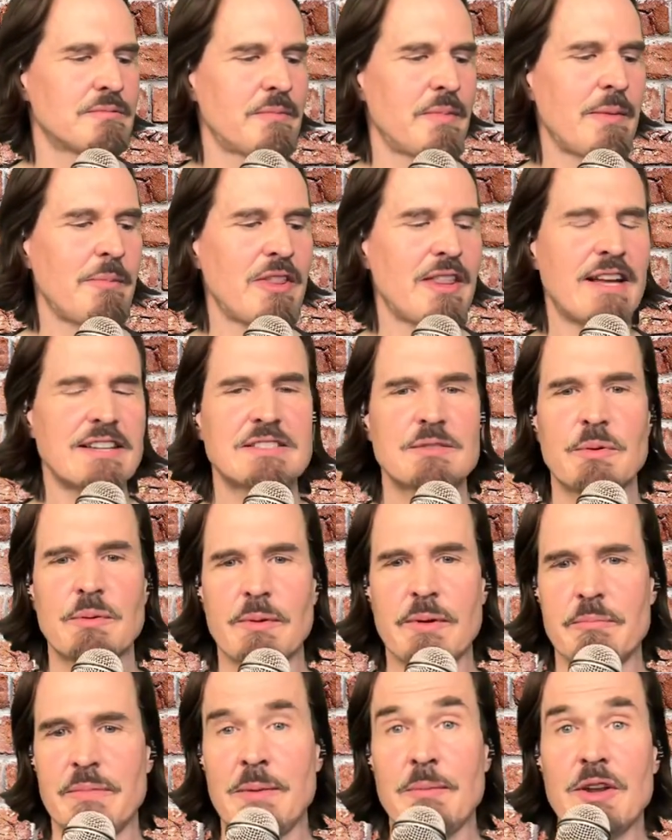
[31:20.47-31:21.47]
Maybe that's
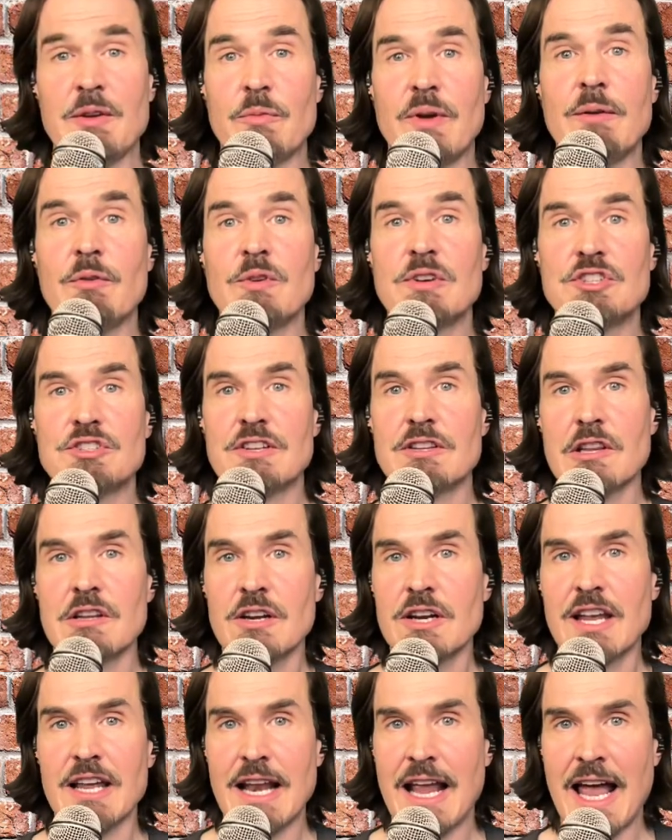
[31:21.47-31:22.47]
what. Maybe maybe we should
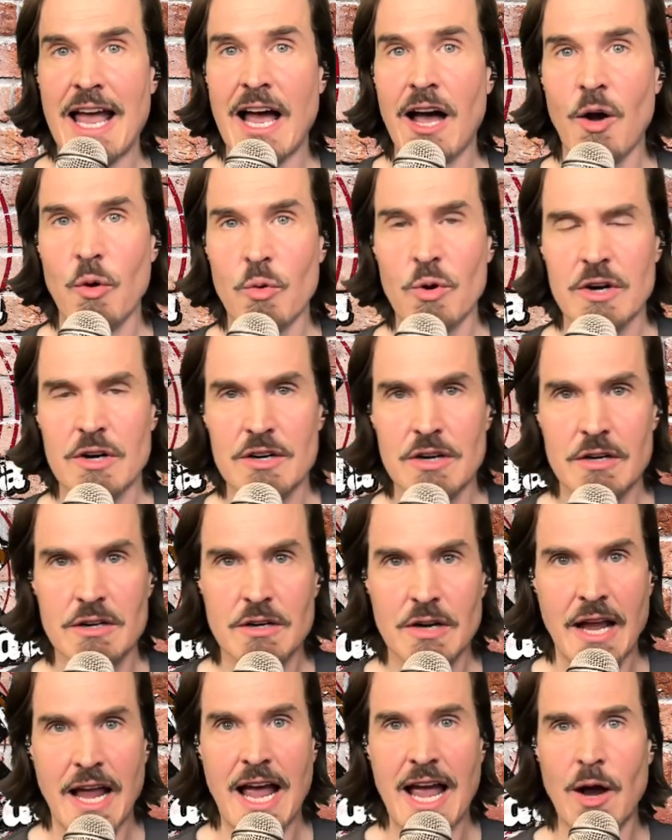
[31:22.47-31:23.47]
look at how we're
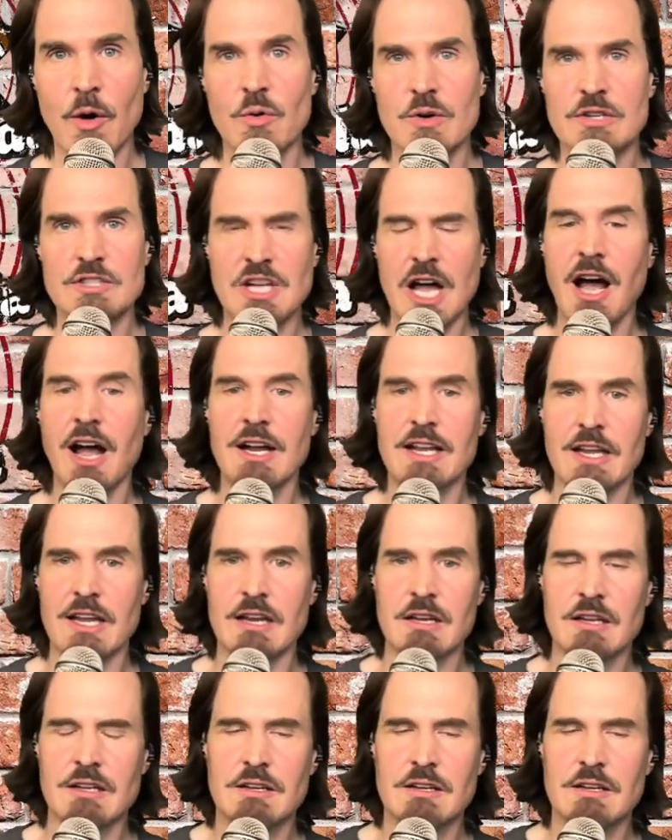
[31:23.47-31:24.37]
how we're talking